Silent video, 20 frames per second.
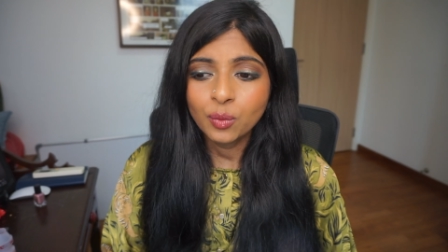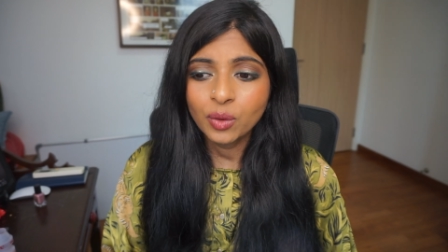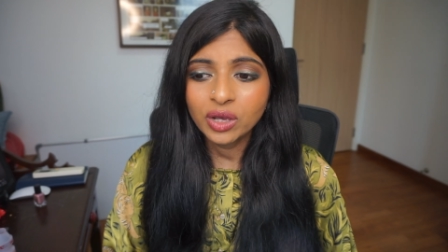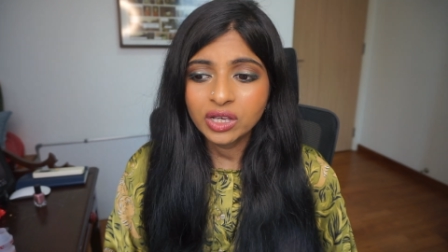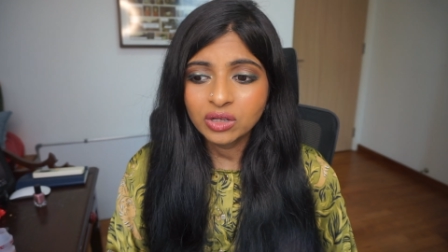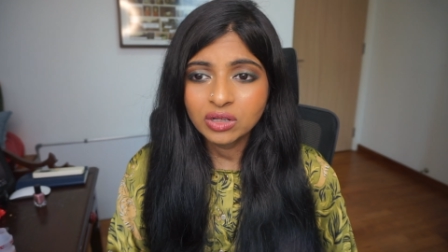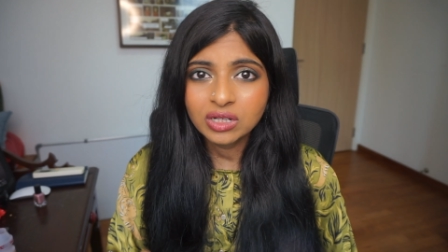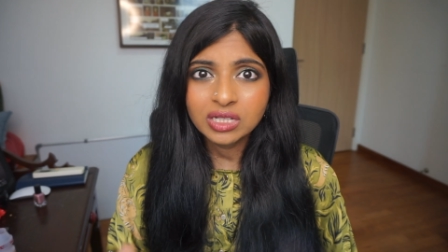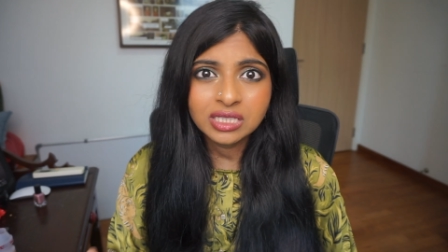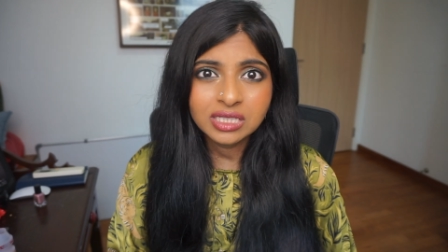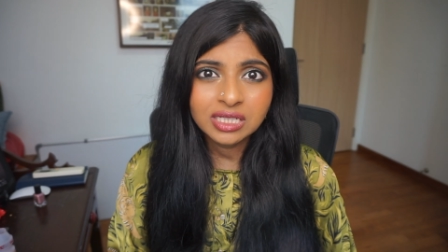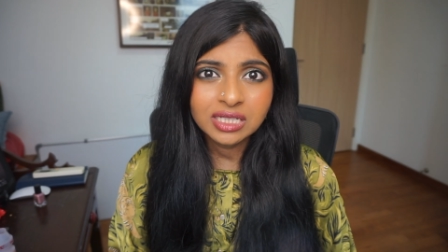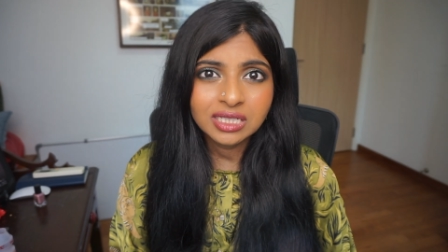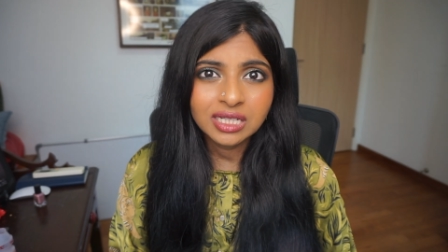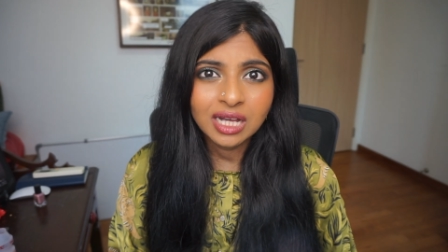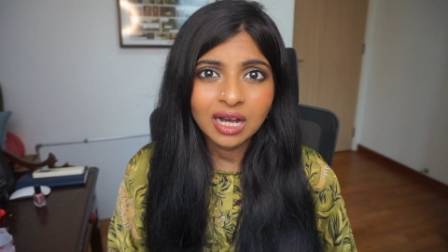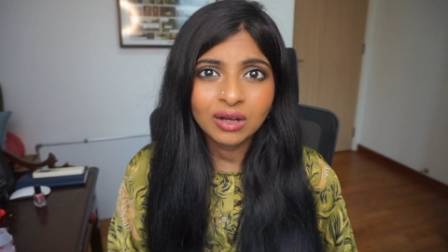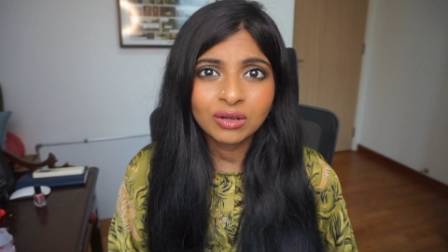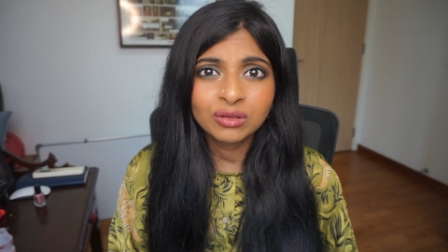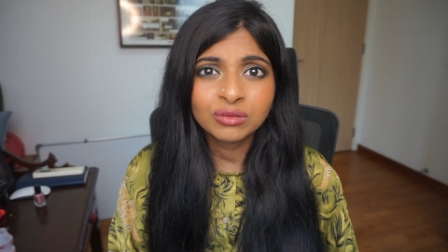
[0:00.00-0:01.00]
where you're listing
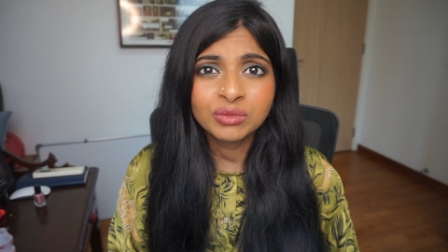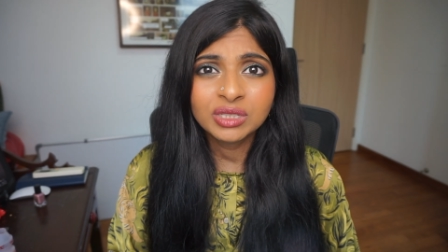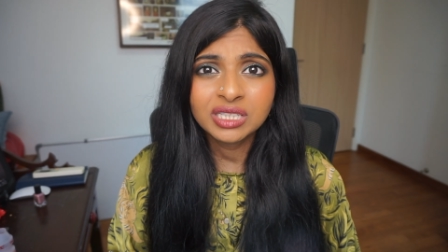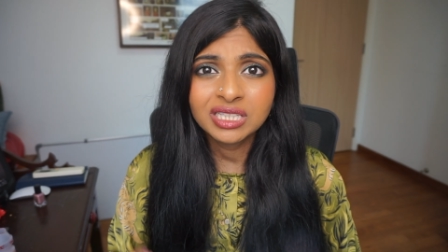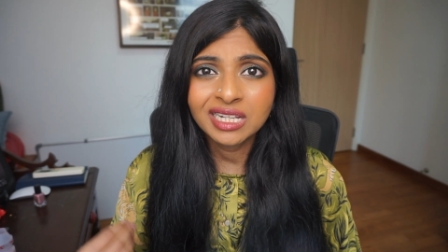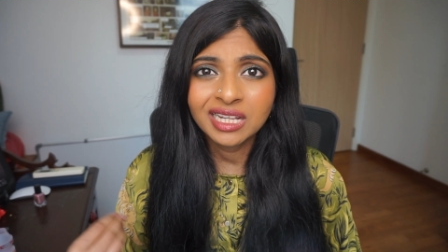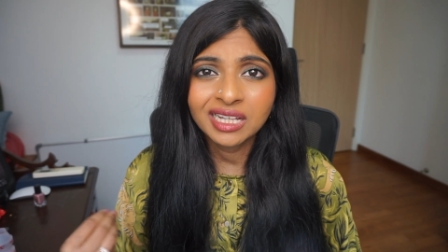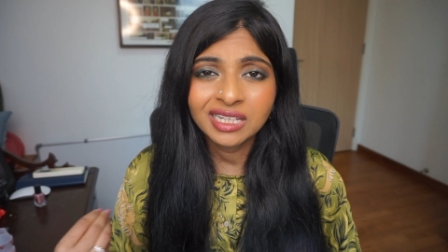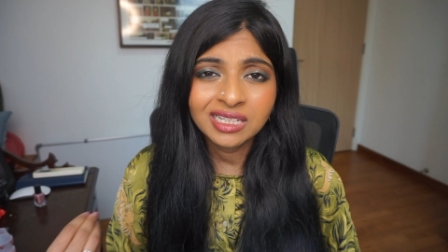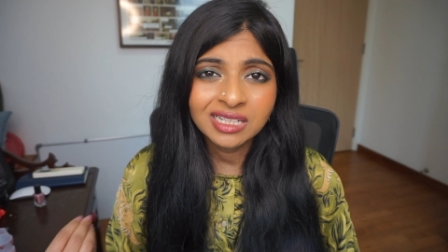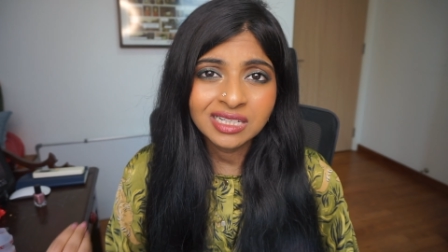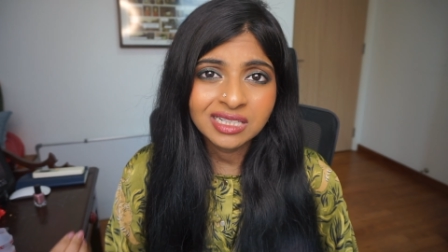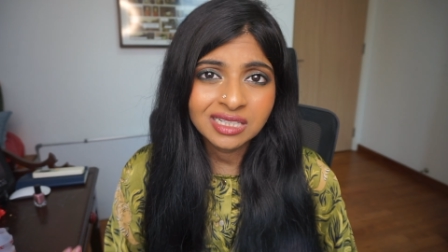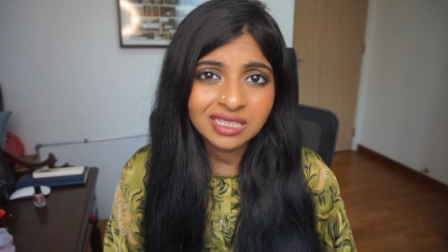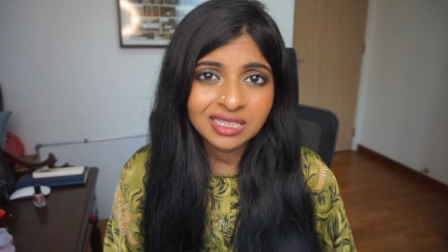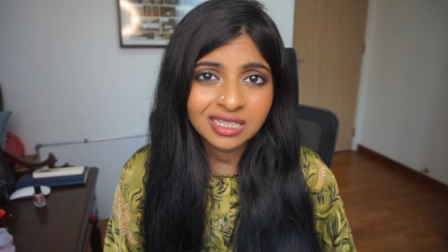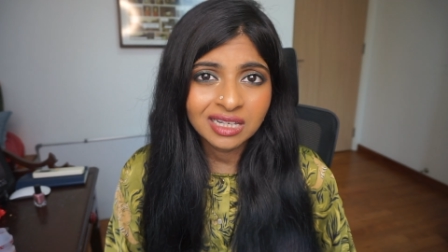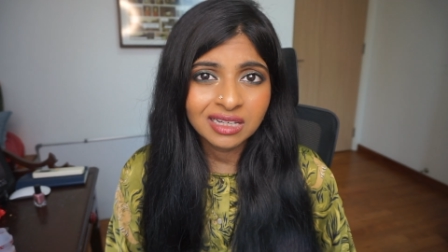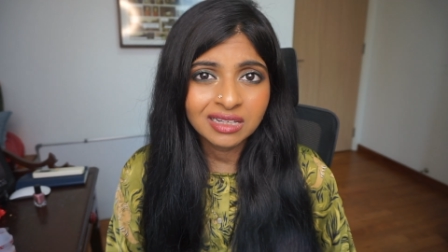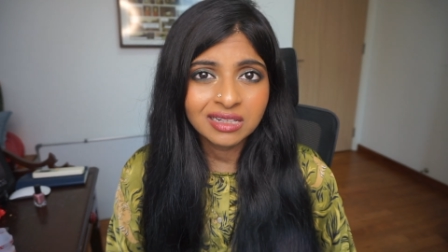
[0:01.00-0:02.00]
down miscellaneous
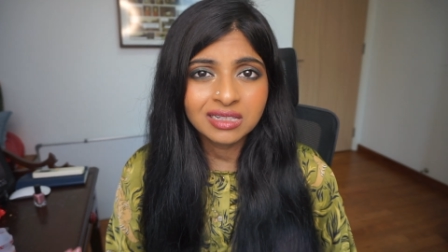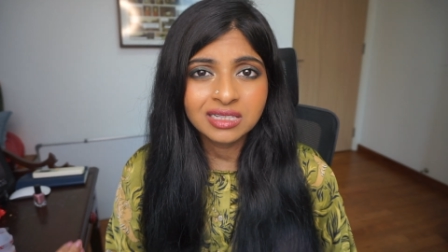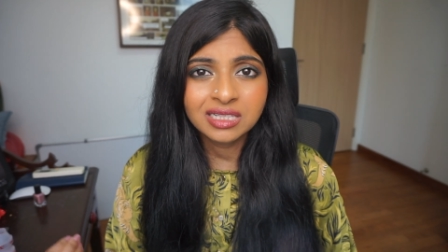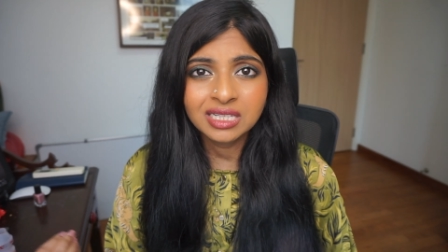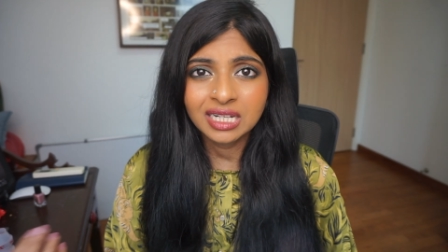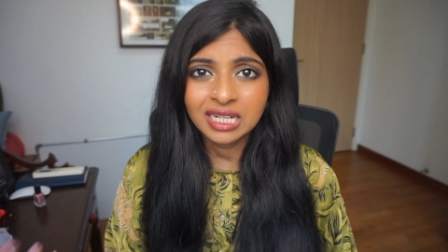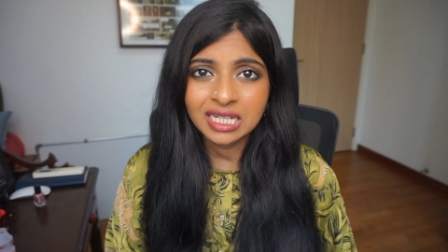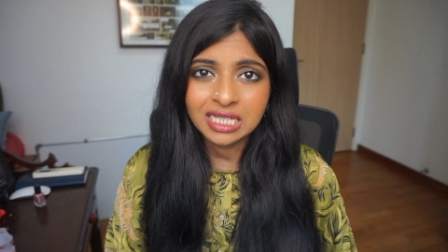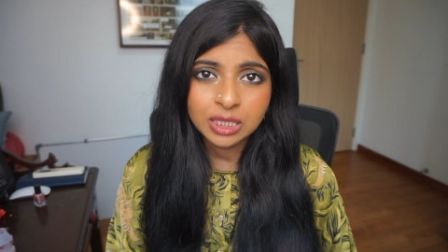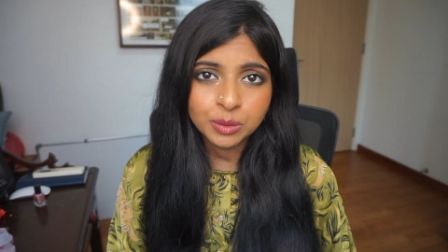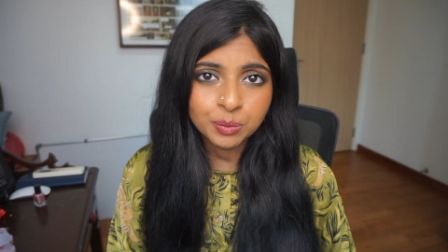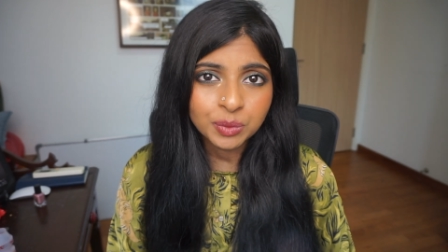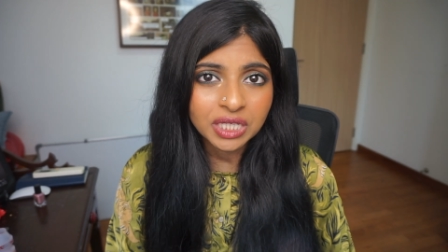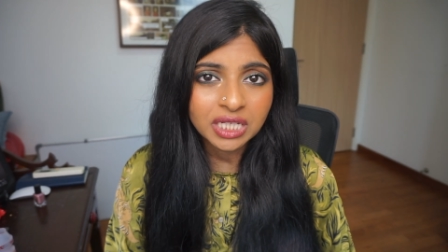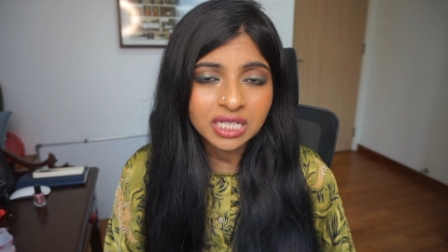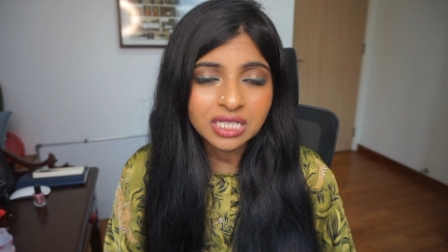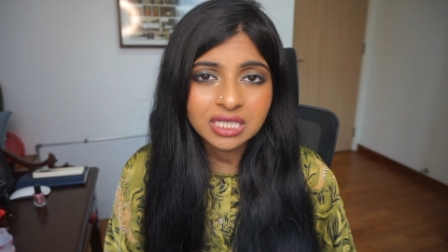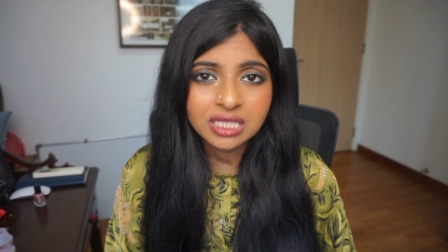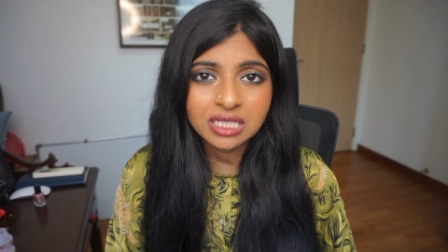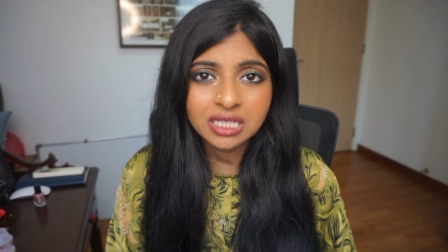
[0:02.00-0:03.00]
skills and
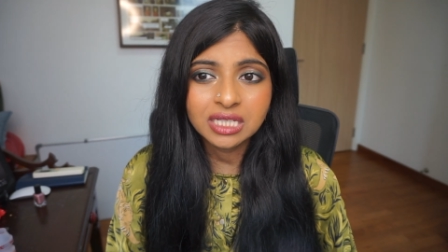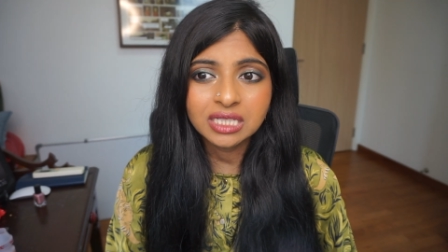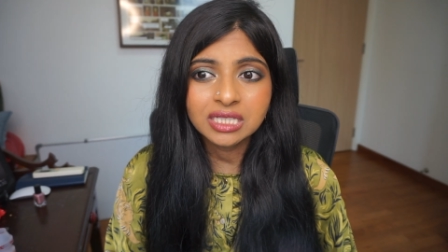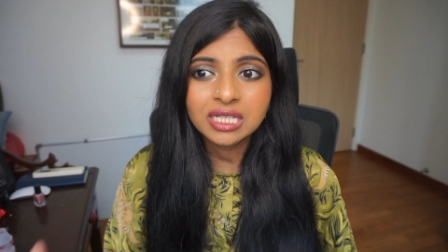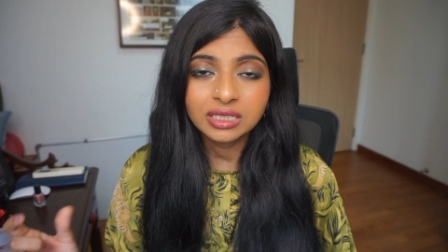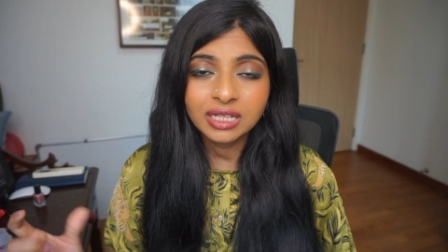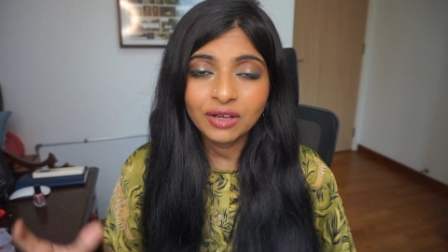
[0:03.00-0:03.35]
experiences,